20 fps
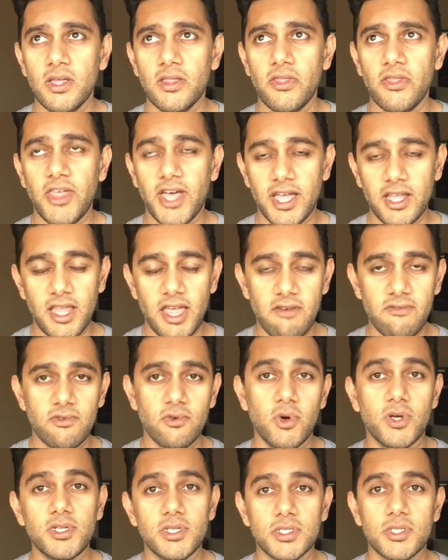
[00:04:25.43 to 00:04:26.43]
that
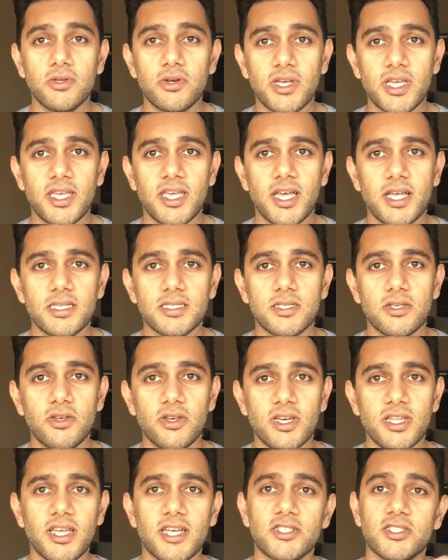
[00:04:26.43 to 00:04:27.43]
everyone is looking at so you
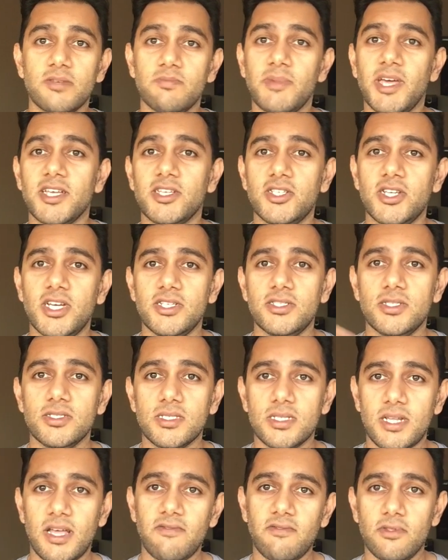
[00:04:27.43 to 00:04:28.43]
can actually make changes
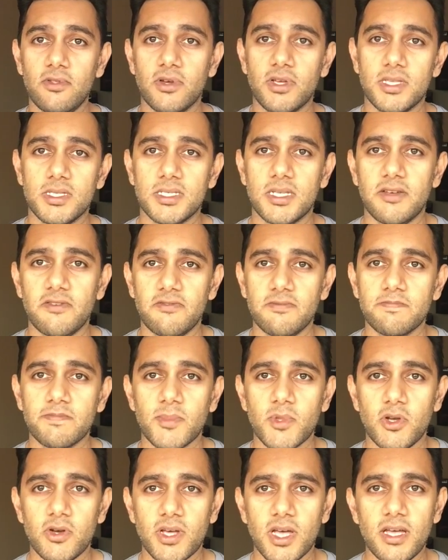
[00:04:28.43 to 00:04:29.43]
and have a look at stuff.
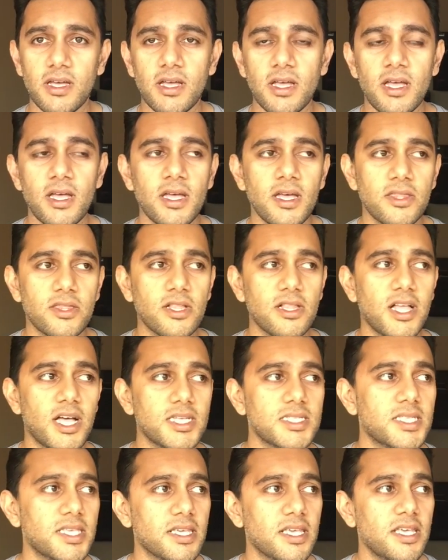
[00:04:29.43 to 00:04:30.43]
Okay. The
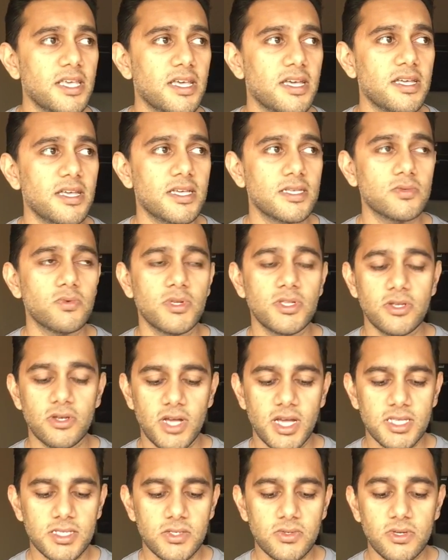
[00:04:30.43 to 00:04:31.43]
last thing here is when you're
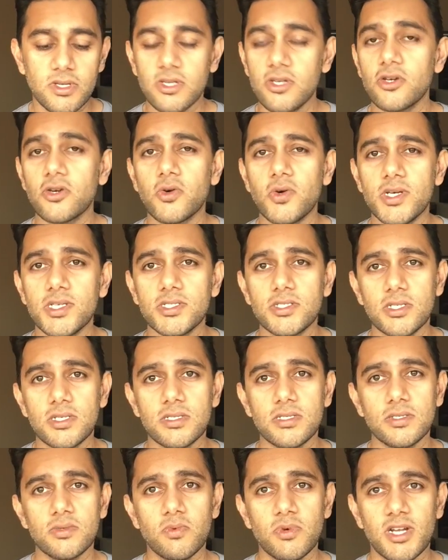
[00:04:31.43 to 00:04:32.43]
answering your
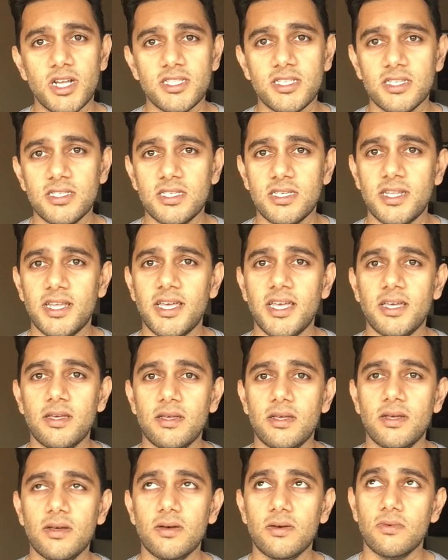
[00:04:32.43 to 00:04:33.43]
questions, what I did
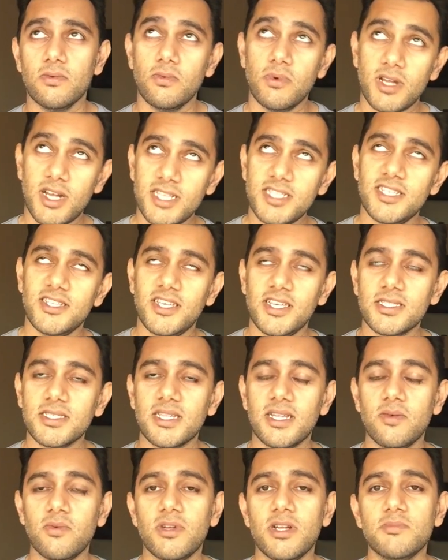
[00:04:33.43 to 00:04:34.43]
today, what I did
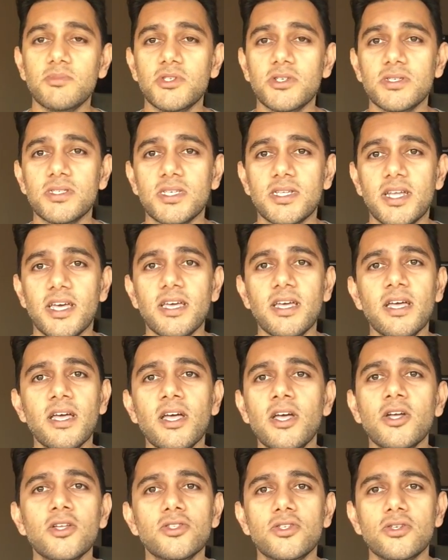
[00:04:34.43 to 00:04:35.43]
yesterday, what I'm doing today,
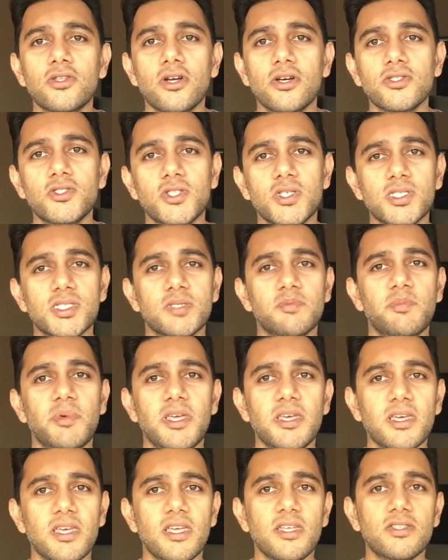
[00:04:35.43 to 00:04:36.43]
do not just
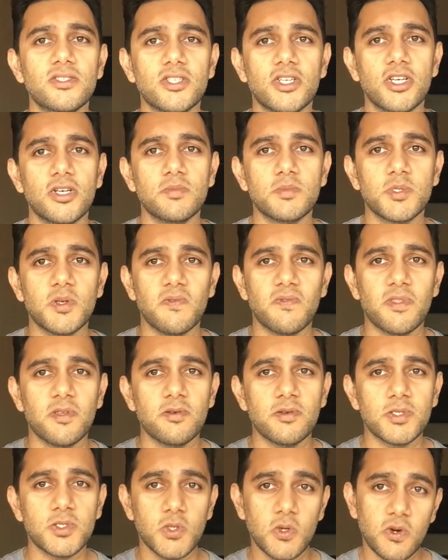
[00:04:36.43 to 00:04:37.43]
speak in terms of
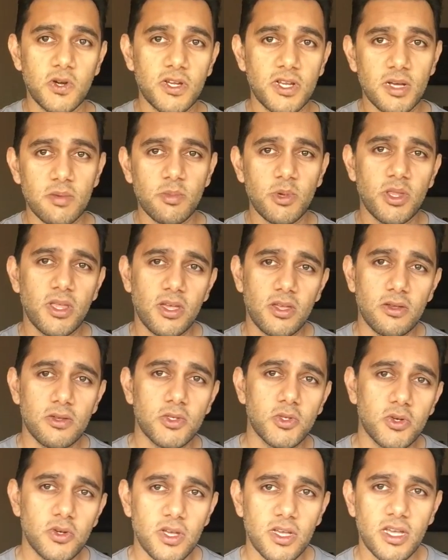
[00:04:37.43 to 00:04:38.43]
the story number that you're
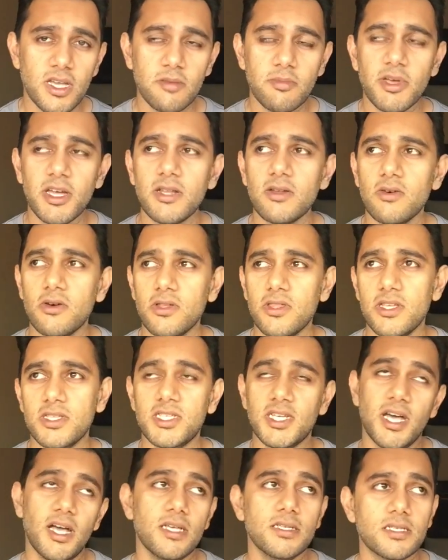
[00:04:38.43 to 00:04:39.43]
talking about or the
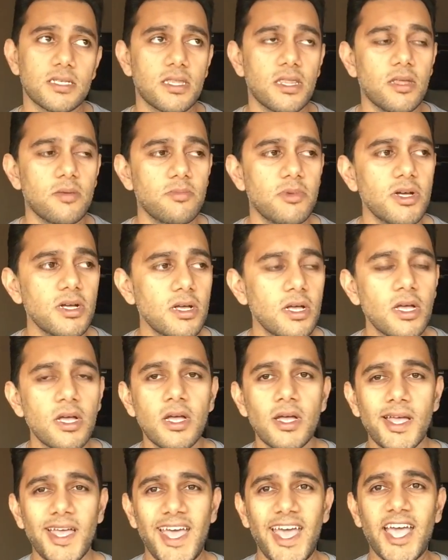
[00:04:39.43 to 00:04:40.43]
task number.
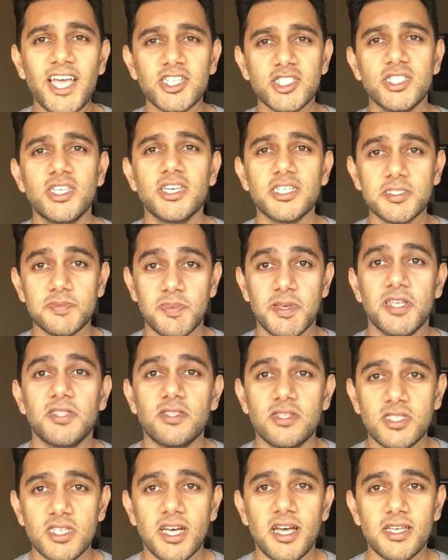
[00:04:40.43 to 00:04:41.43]
Actually explain
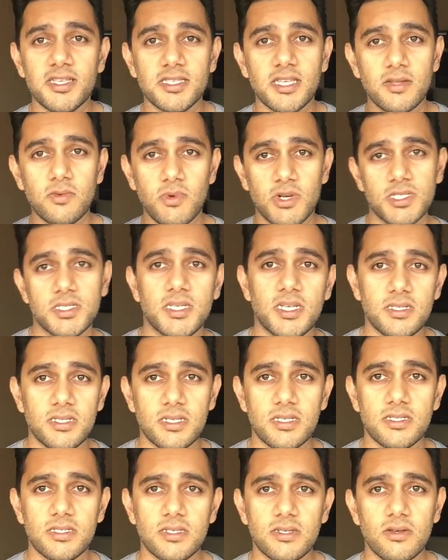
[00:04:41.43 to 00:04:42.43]
the task in one
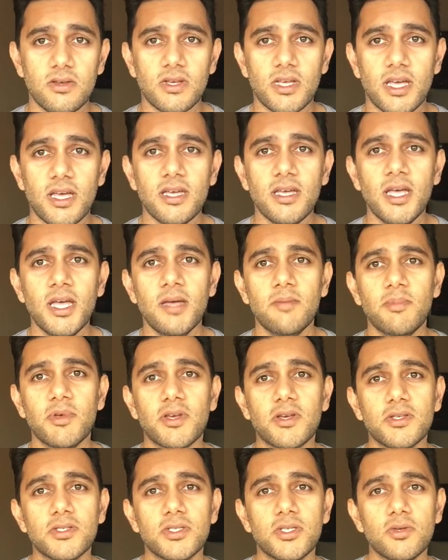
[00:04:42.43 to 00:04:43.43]
sentence, okay?
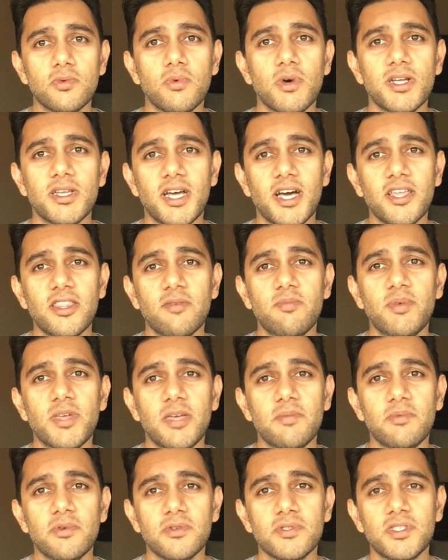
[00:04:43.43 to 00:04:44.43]
Because you want other
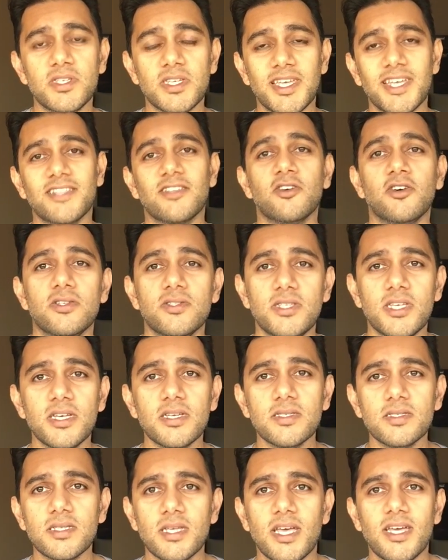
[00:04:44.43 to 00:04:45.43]
people to get
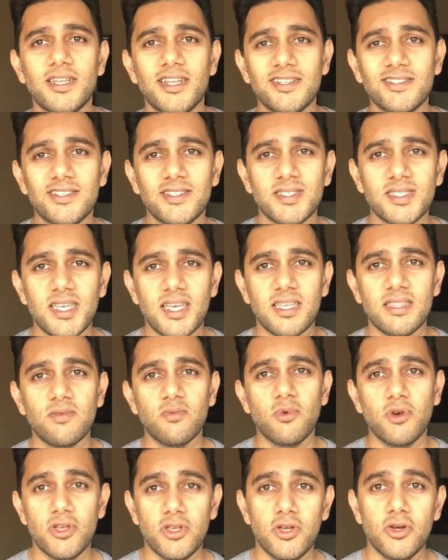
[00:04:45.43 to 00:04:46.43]
context and understand
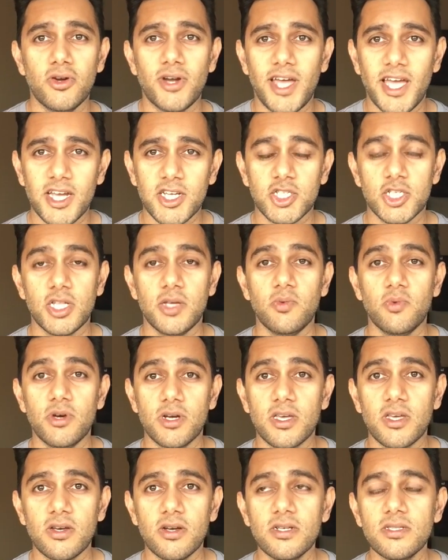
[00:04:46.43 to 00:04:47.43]
what you're actually
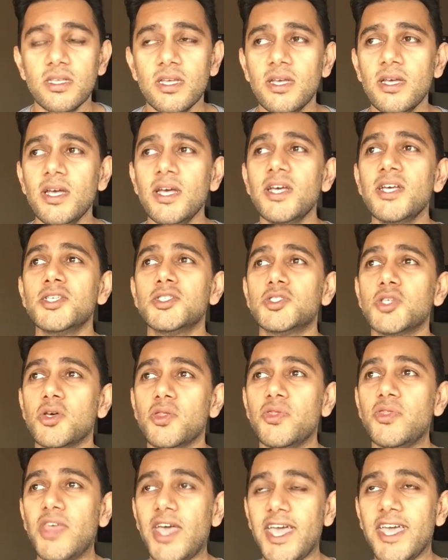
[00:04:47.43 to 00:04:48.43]
working on so
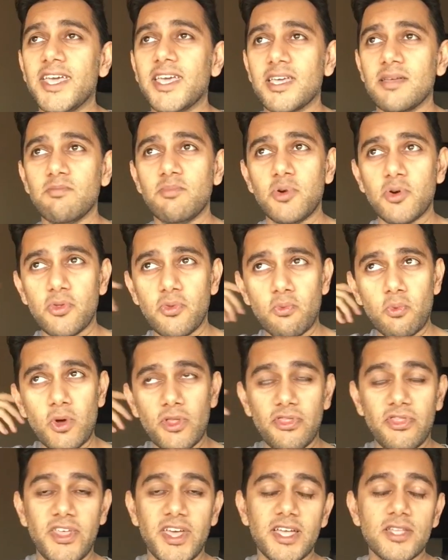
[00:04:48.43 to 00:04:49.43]
they can put
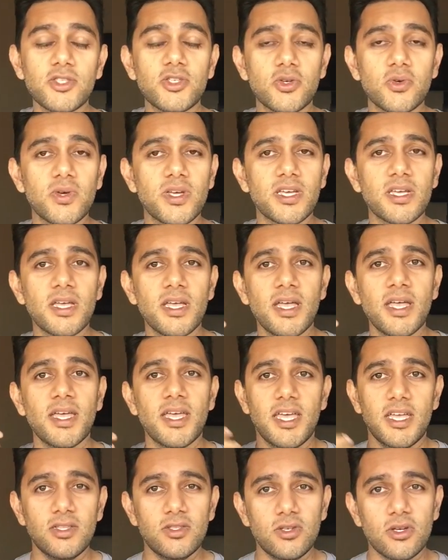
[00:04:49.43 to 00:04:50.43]
what they're doing
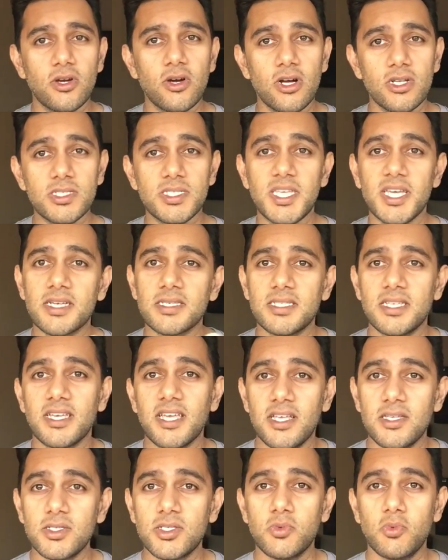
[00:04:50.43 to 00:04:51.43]
into context
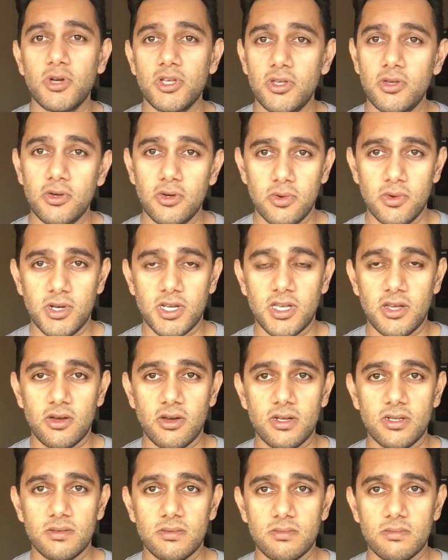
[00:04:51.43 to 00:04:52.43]
against what you're working
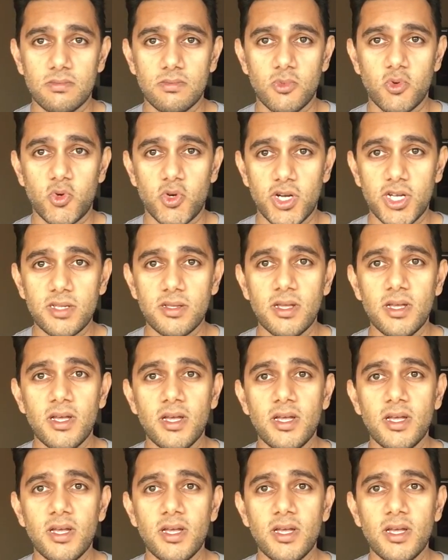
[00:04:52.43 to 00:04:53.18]
on, all right?